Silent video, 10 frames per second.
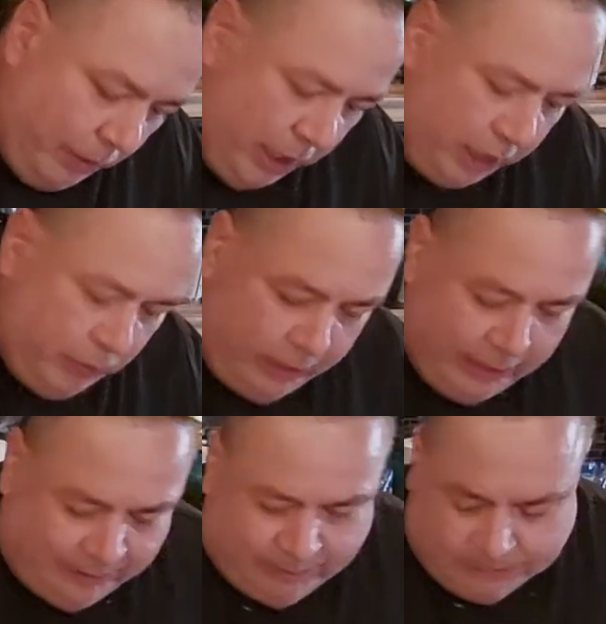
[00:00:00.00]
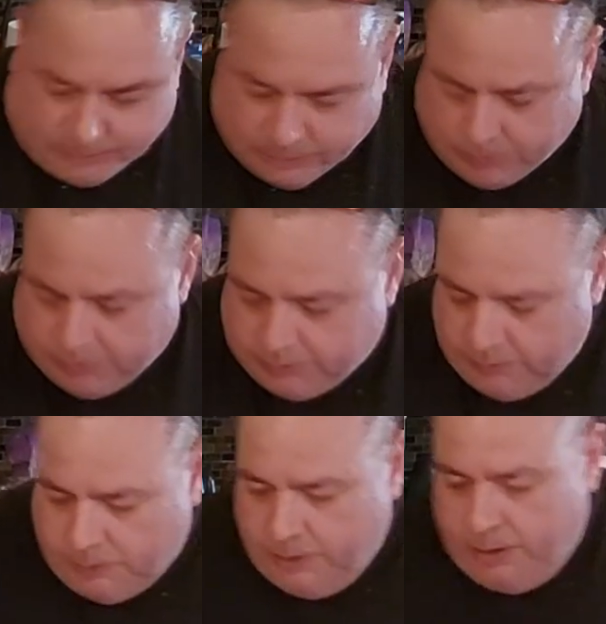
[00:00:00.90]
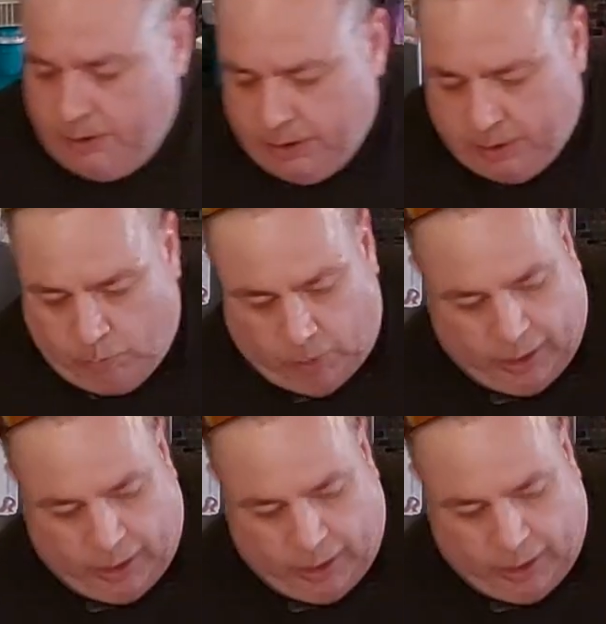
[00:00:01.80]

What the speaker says: we're going to do to this, we're